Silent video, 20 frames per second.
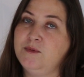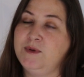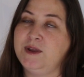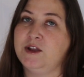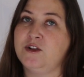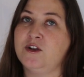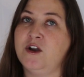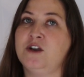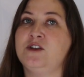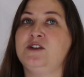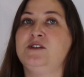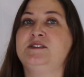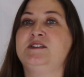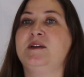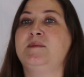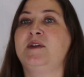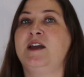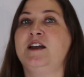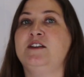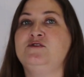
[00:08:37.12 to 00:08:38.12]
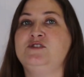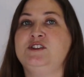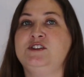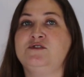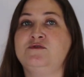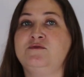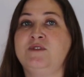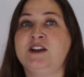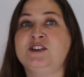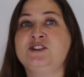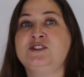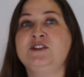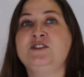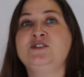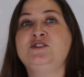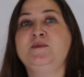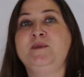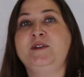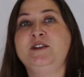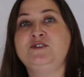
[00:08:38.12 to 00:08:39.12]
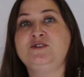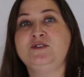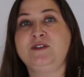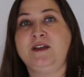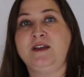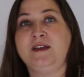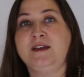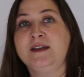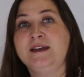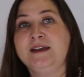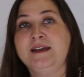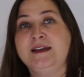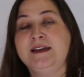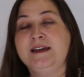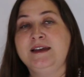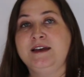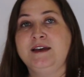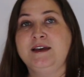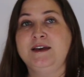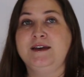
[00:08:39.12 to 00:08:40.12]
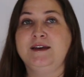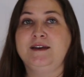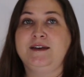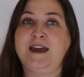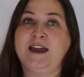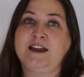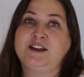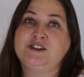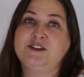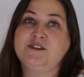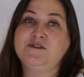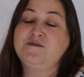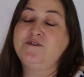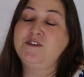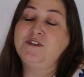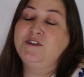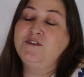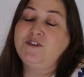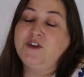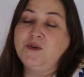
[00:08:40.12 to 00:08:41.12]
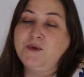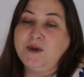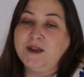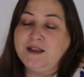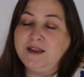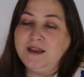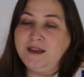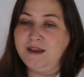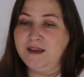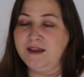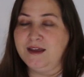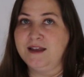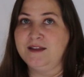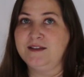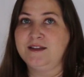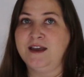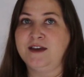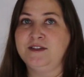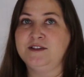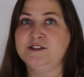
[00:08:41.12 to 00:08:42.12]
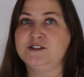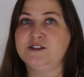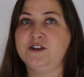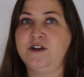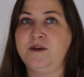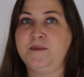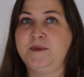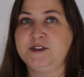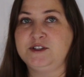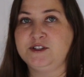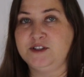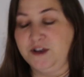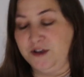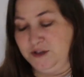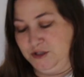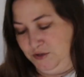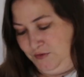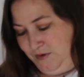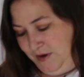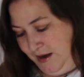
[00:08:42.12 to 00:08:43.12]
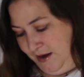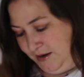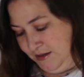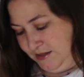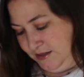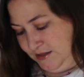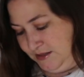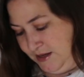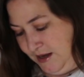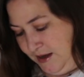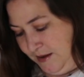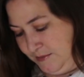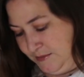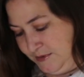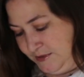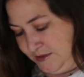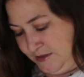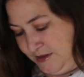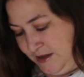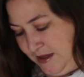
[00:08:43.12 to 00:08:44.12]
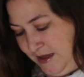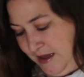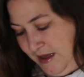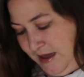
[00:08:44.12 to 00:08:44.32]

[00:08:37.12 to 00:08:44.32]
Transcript: We could argue some countries rush into military action very, very quickly, and others are a bit slow to react at times.